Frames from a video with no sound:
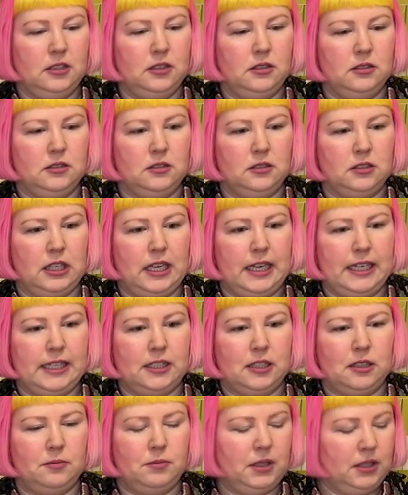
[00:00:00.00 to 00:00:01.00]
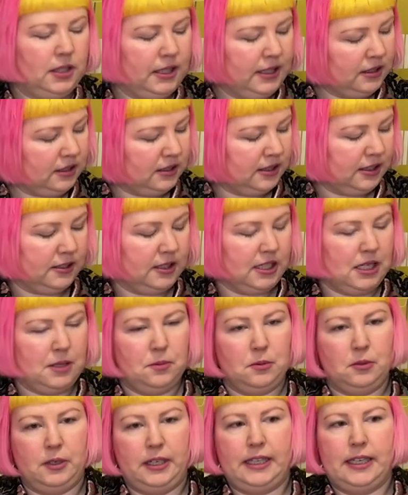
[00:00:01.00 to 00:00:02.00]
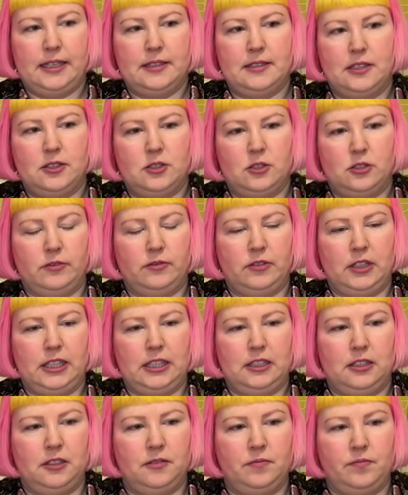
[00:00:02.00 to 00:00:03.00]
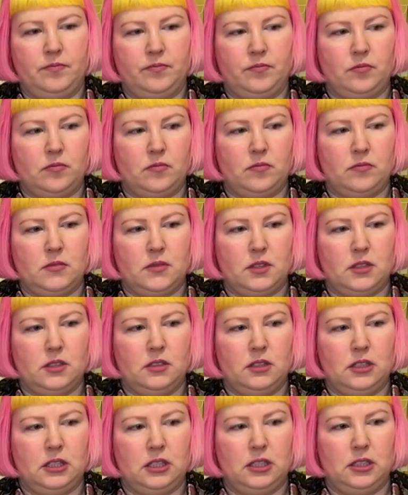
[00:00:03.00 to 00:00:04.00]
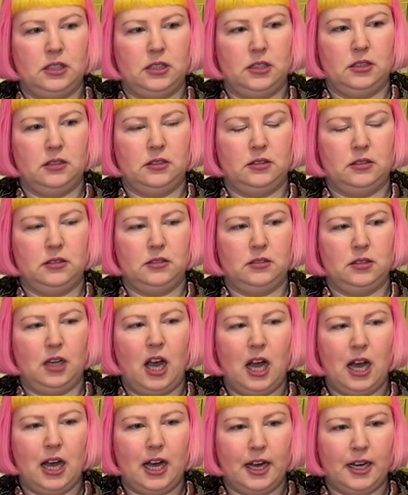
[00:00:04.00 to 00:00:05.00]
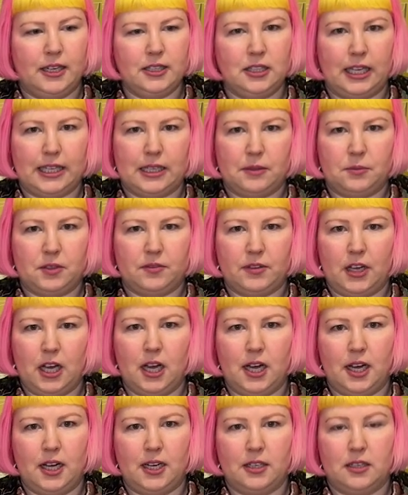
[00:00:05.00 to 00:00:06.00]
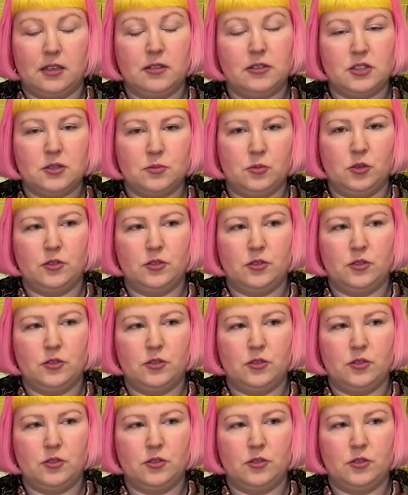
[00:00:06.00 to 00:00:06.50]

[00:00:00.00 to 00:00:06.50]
like, a bit like eeboo, I guess. They're sort of like uh, hard, like a bit of a hard, smooth